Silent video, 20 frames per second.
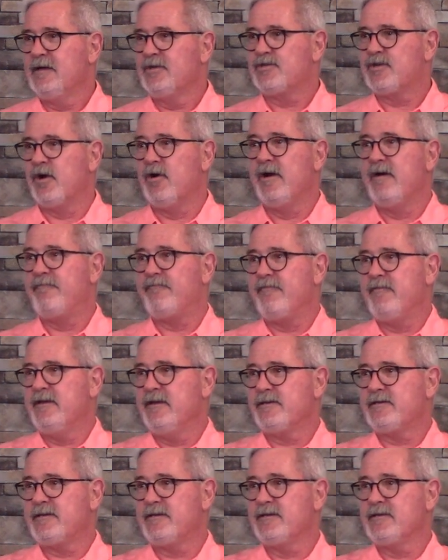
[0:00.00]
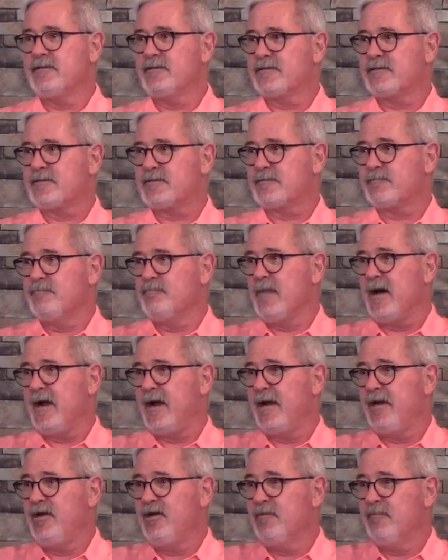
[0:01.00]
So if this is
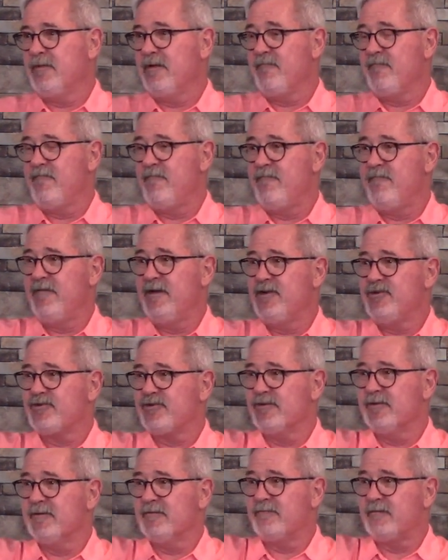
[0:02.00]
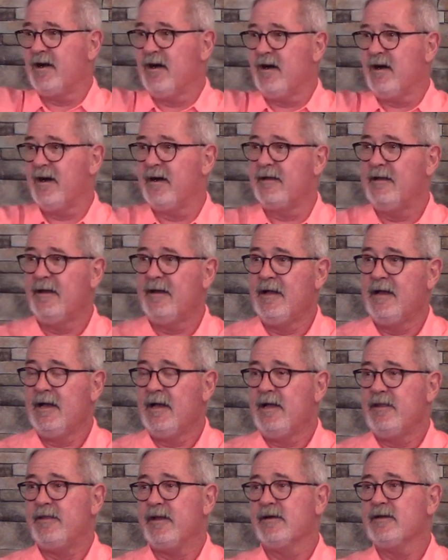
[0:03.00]
my human vision of God,
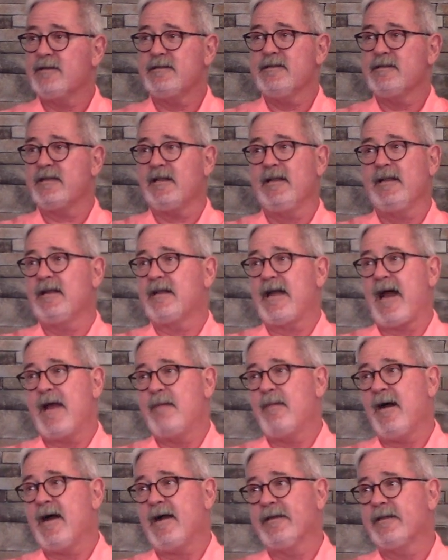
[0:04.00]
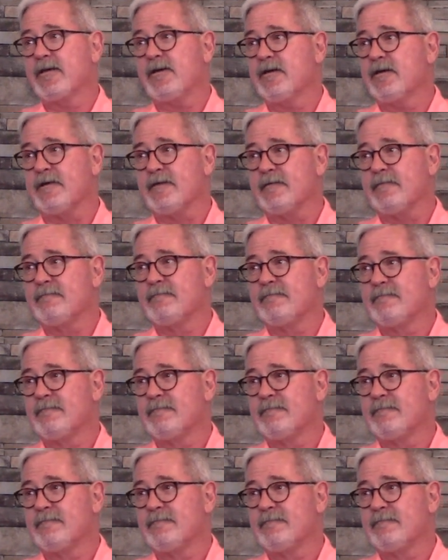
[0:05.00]
there isn't the little guy behind the curtain.